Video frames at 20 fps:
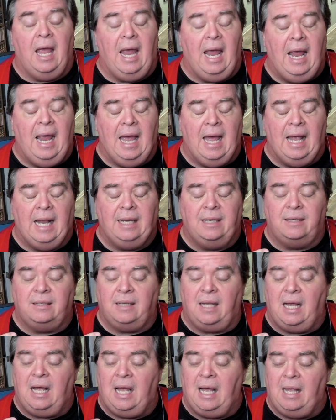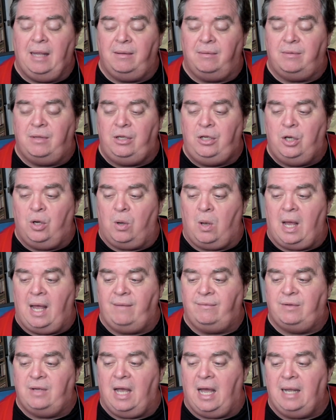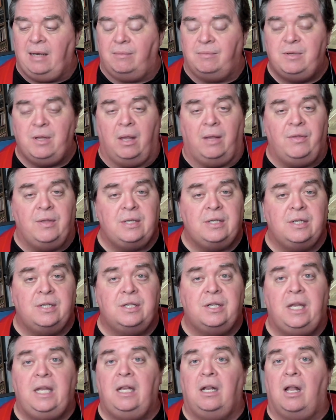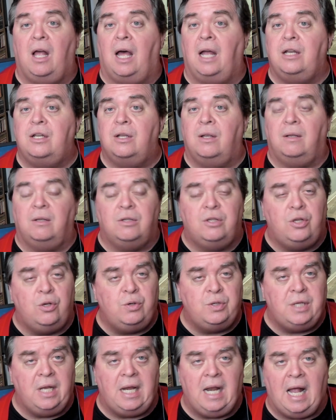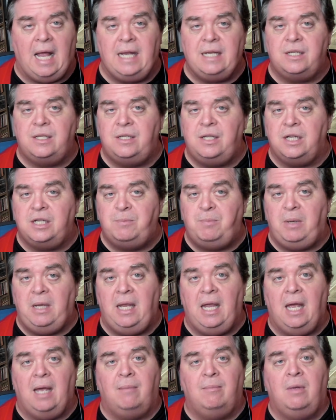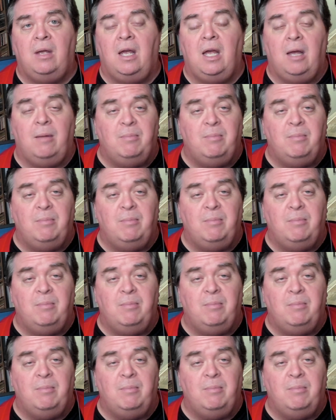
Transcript: And, you know, I've got, this is Ski Lodge, Tuesday nights, 6 p.m.